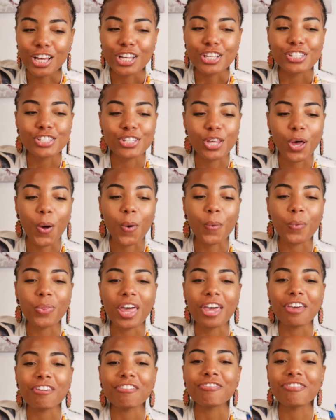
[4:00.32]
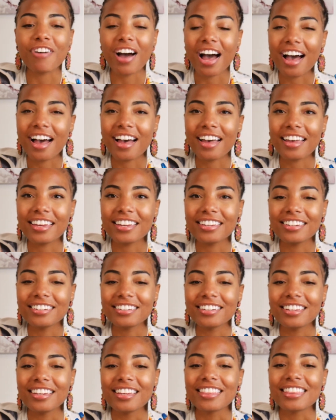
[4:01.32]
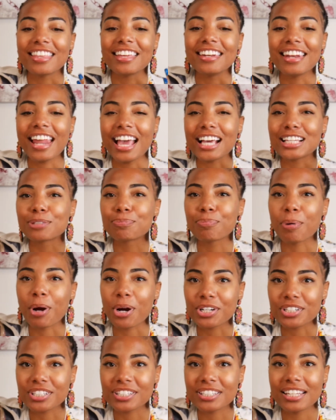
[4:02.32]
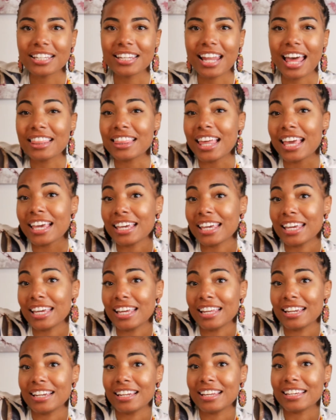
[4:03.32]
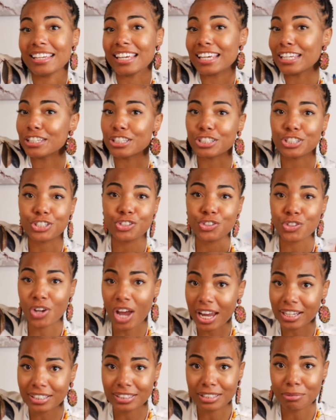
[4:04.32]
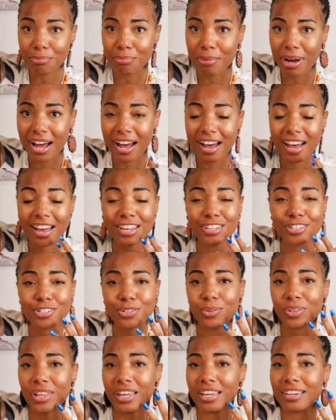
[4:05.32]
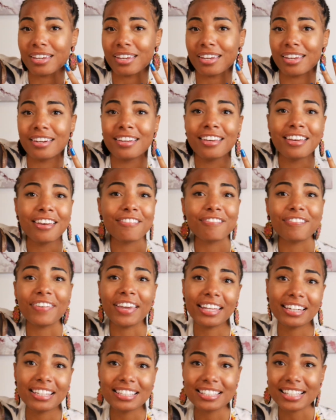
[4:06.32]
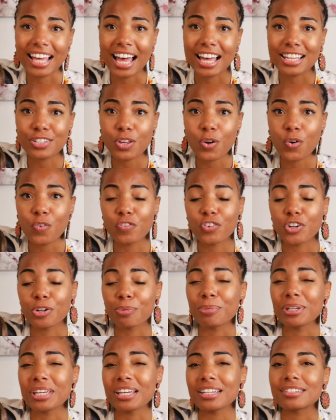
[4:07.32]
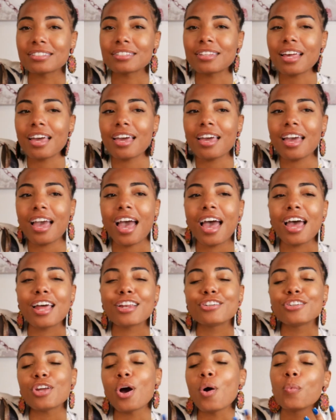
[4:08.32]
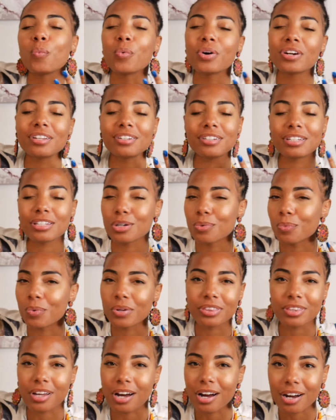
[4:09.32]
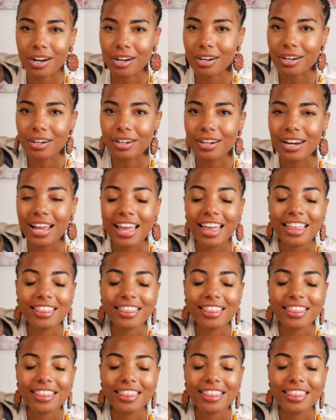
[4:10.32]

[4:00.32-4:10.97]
So they find the next person that they can get distracted by so they can fantasize over because they don't want to deal with the hurt.